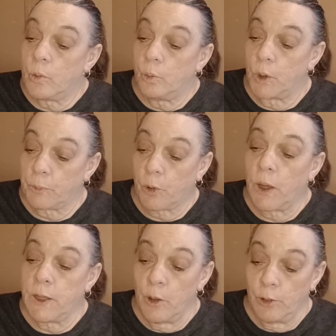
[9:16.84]
we
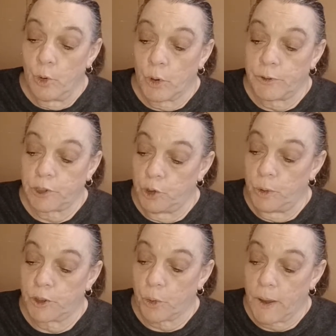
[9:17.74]
pray, O Lord, that you
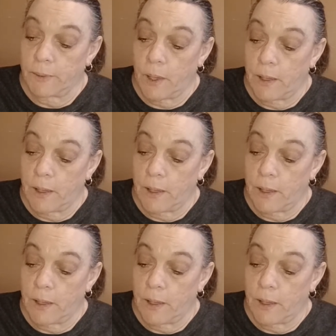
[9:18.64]
would grant